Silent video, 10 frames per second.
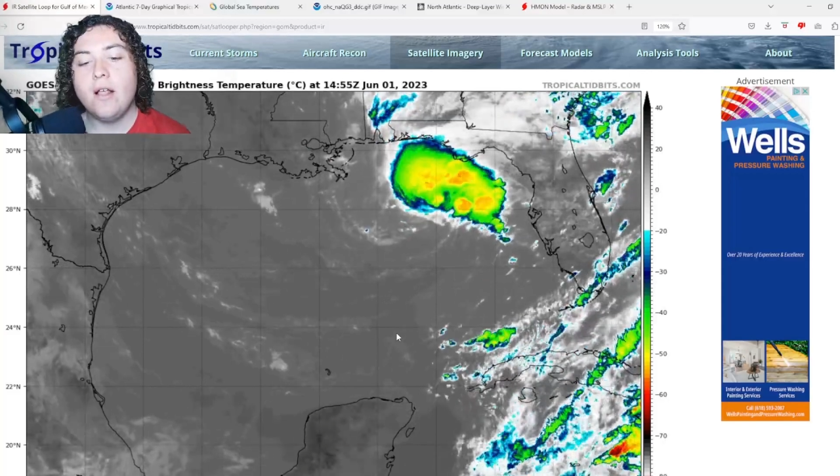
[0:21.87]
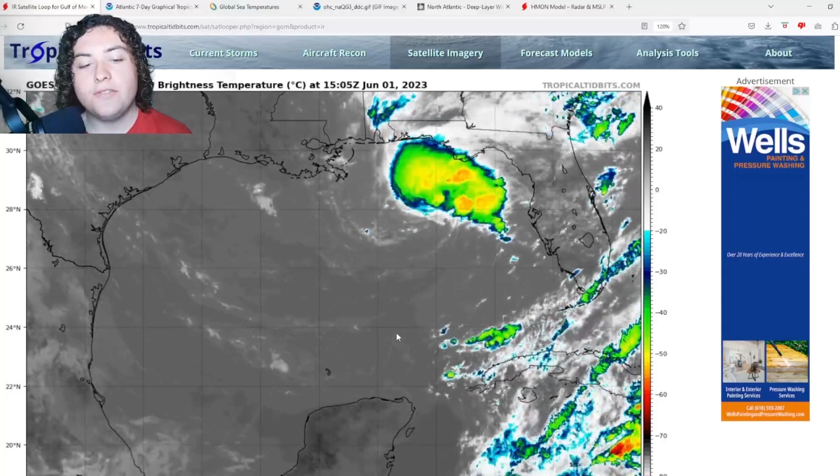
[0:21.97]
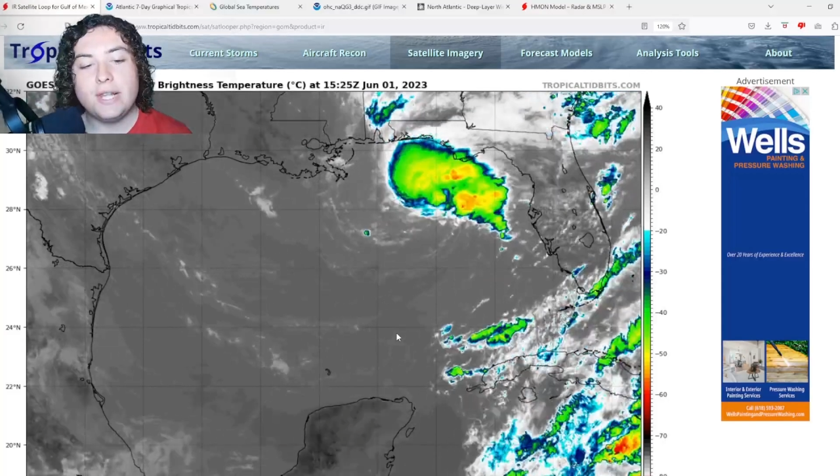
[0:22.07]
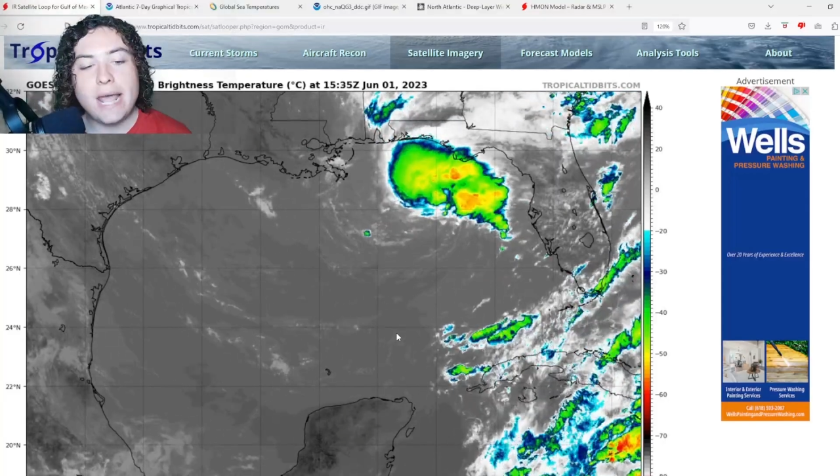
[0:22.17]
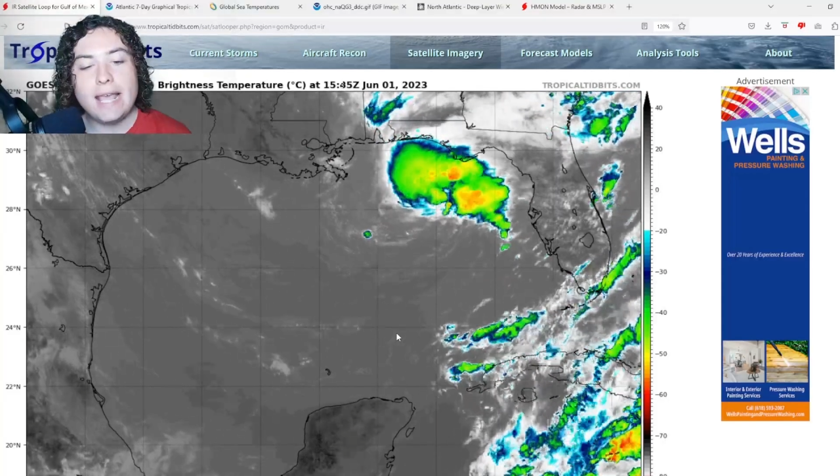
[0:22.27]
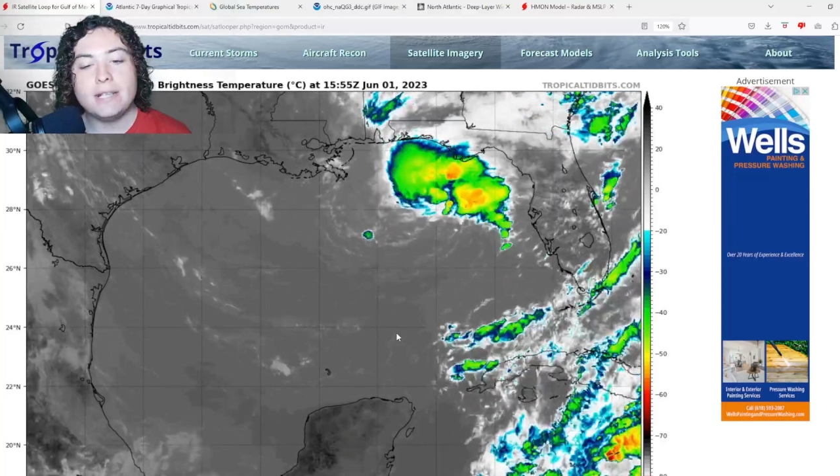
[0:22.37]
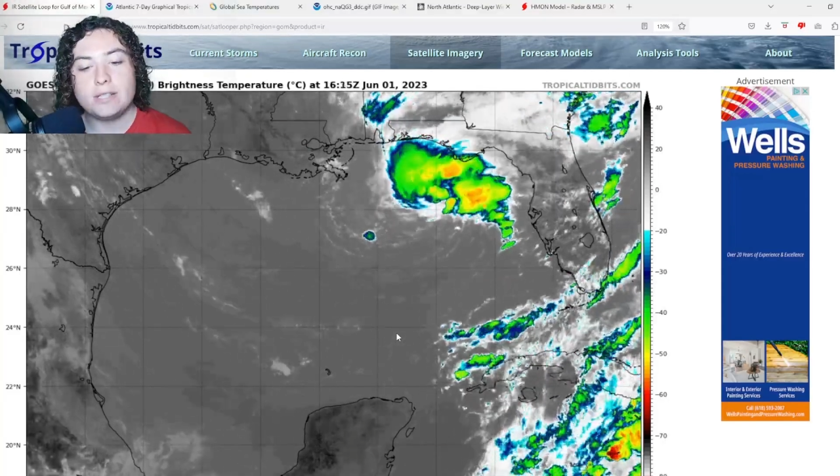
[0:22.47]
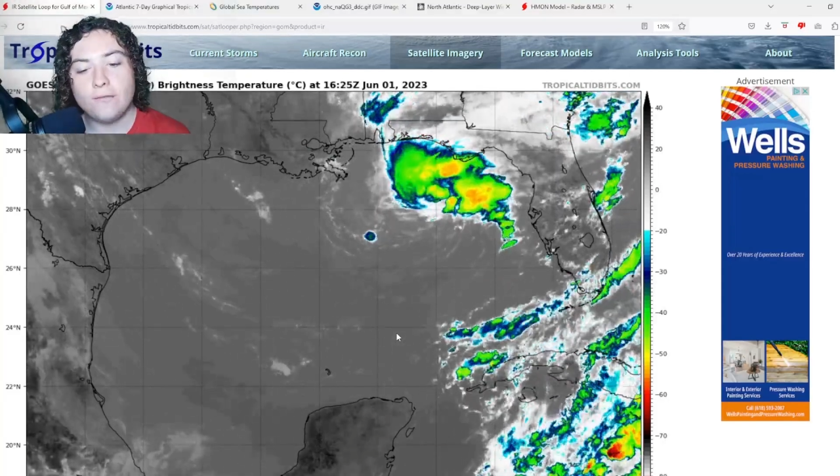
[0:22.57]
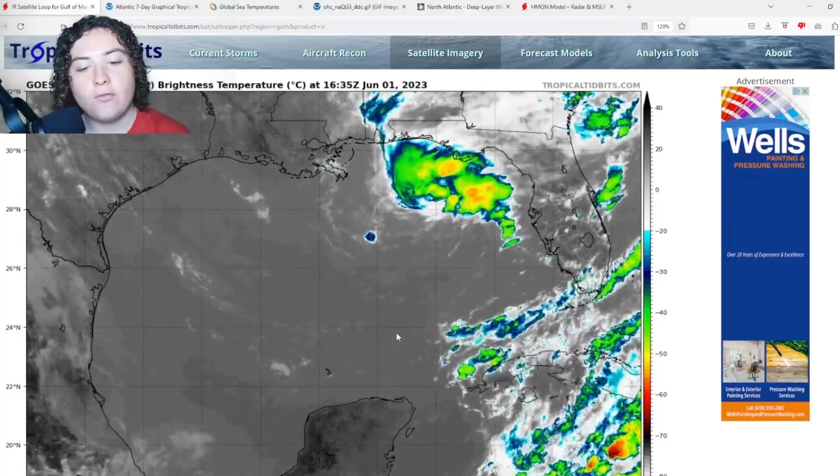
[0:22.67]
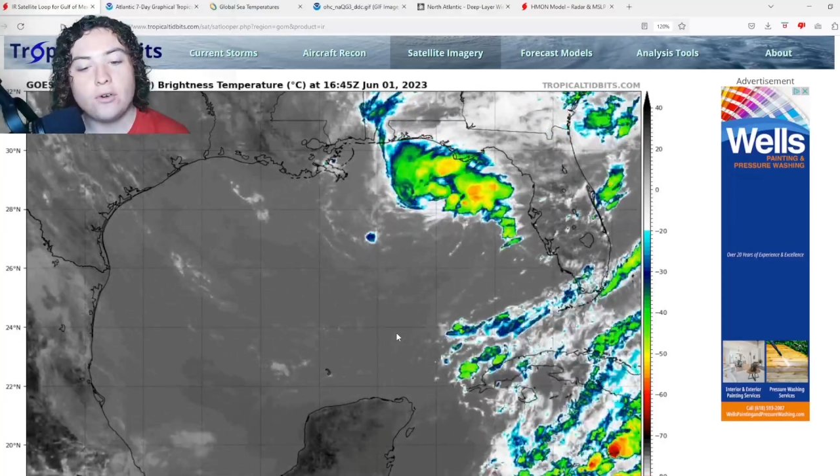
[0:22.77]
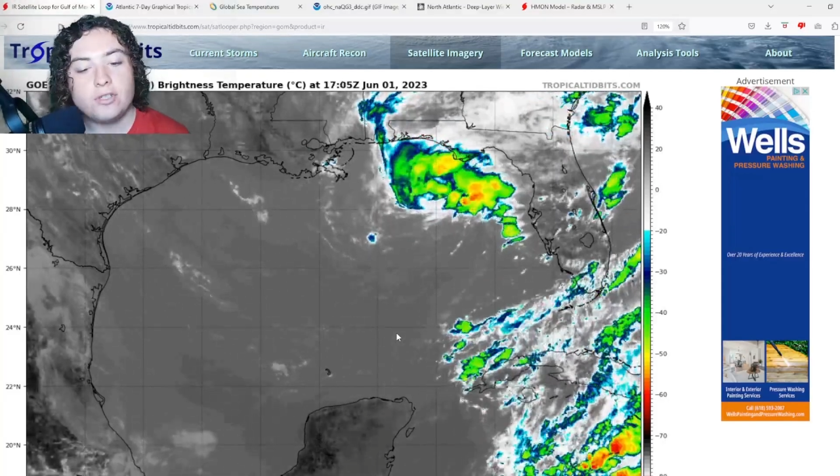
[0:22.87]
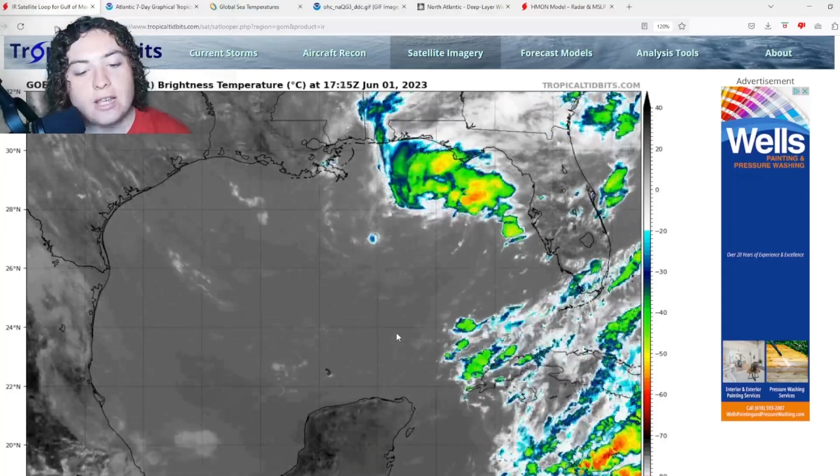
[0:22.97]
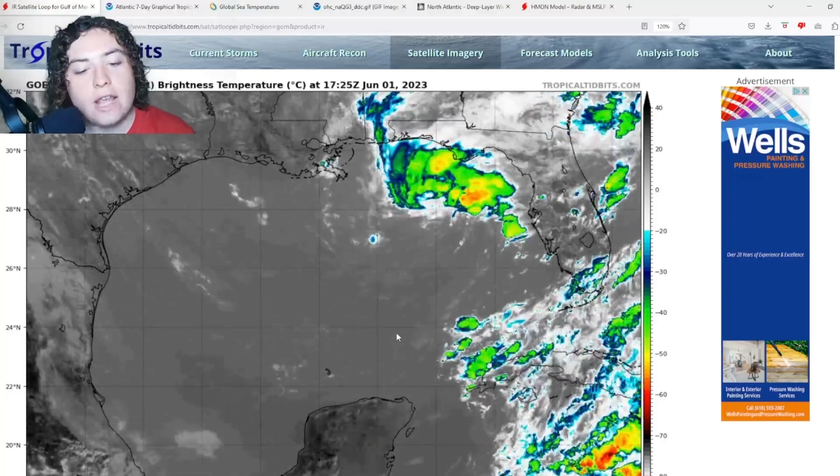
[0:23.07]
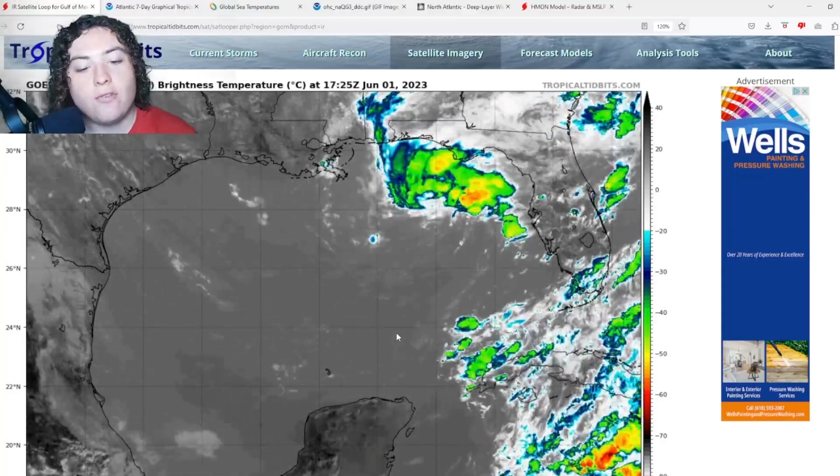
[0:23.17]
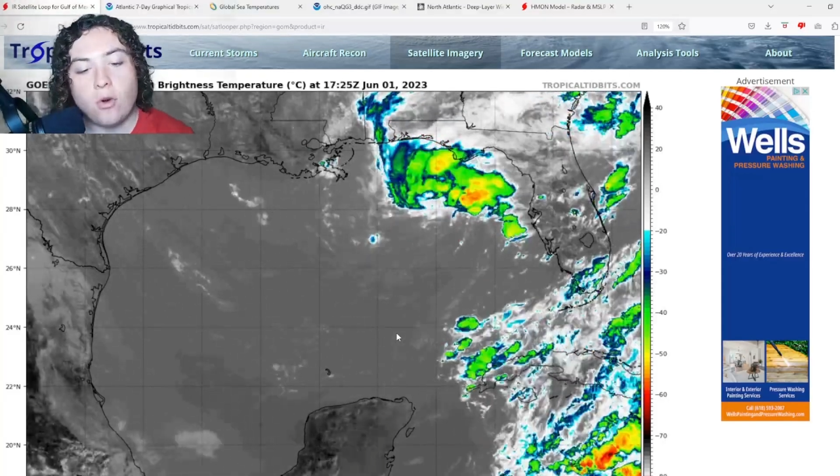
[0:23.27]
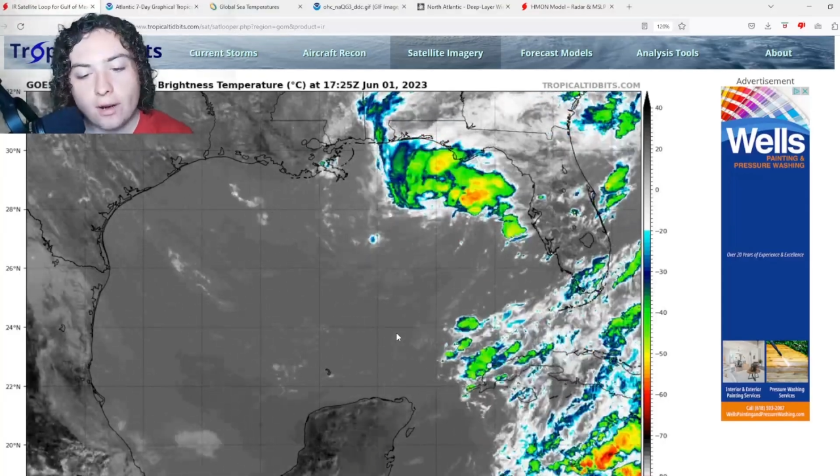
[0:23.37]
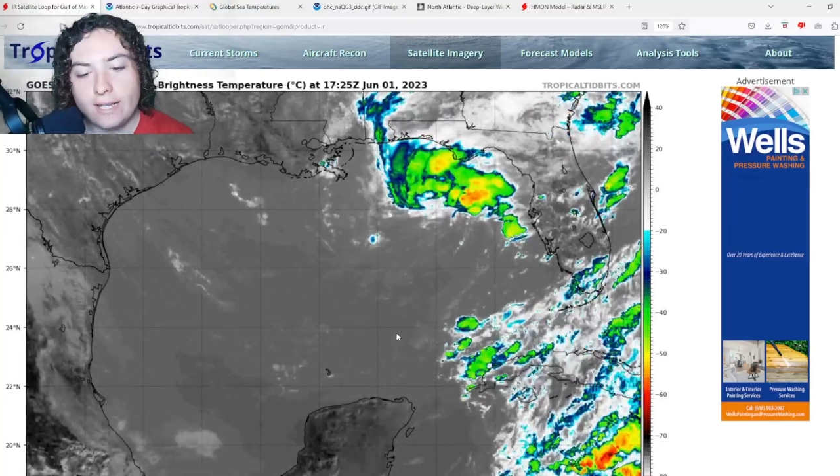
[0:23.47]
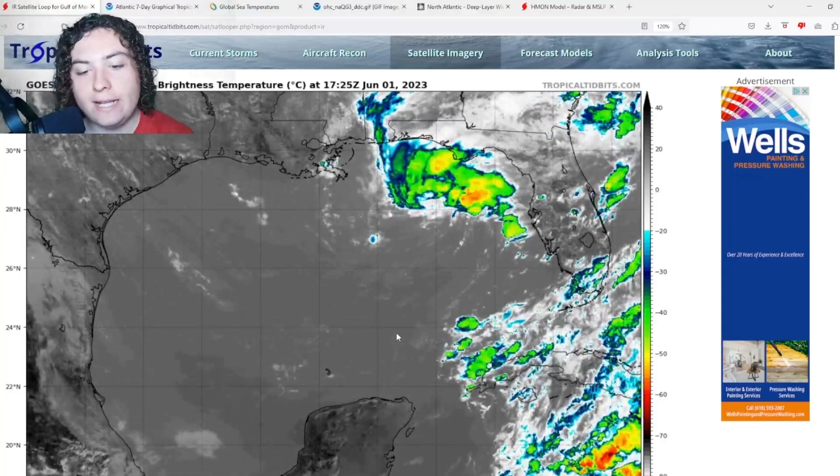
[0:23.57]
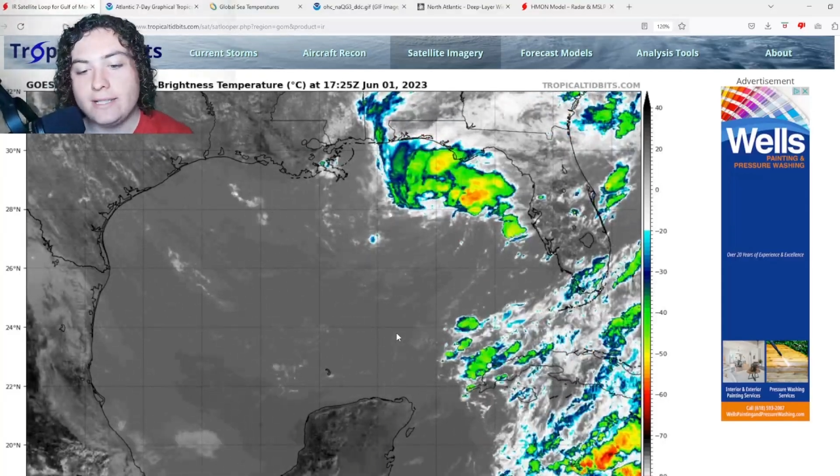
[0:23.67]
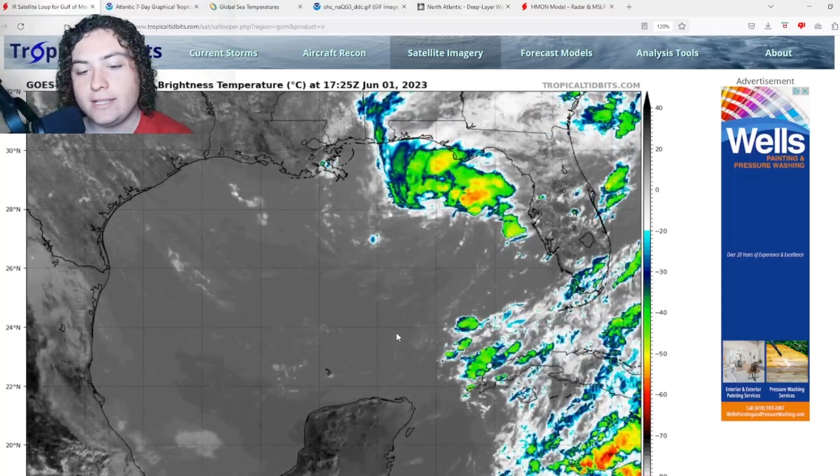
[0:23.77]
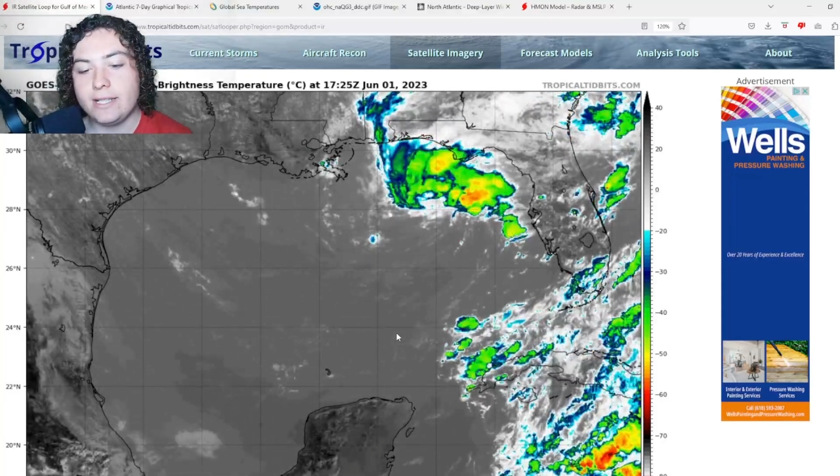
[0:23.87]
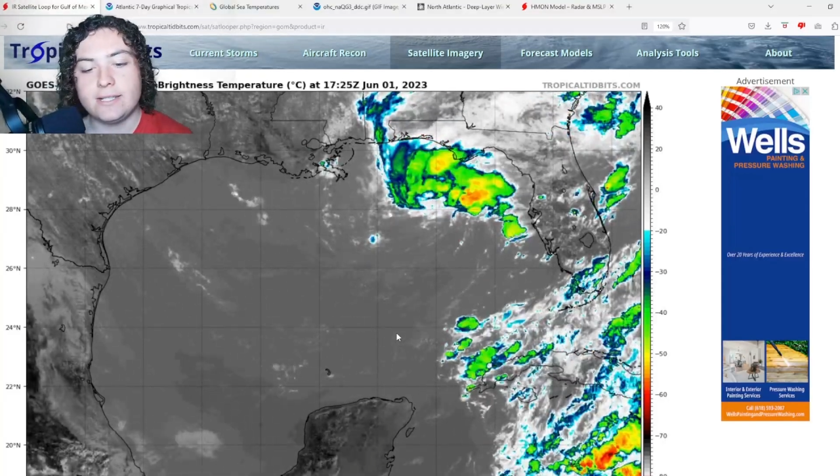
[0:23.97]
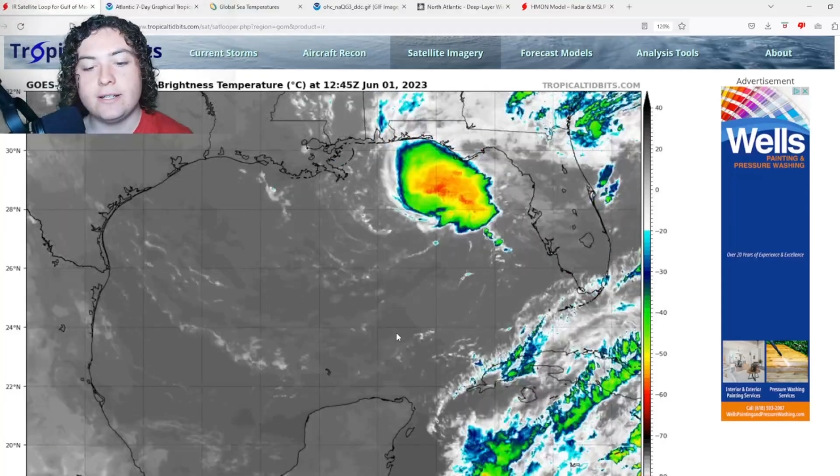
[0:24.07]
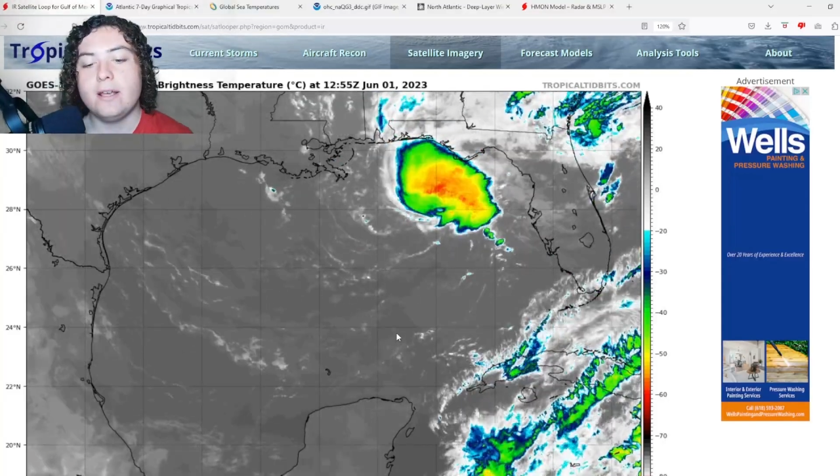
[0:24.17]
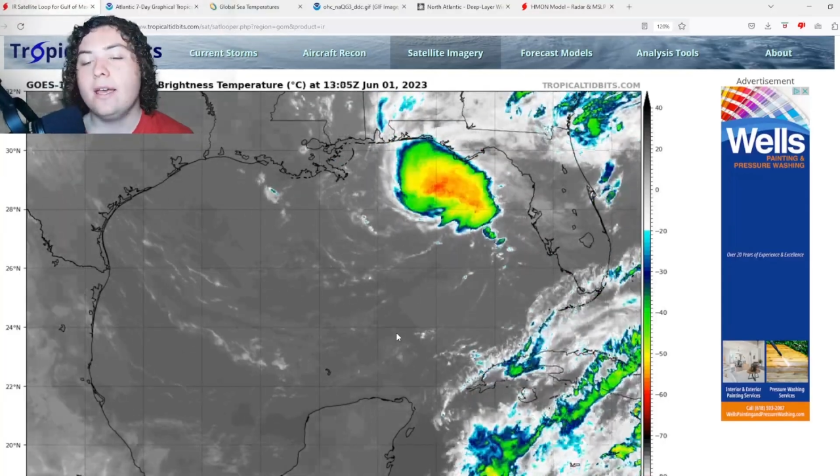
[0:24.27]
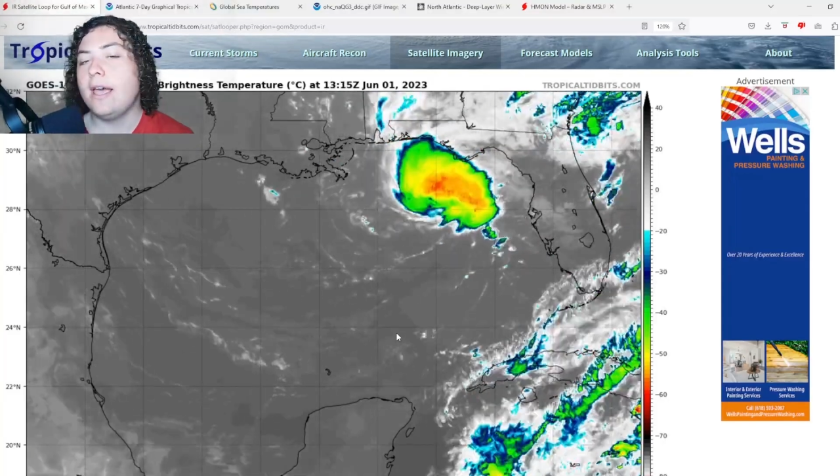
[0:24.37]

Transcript: Today is the first day of hurricane season,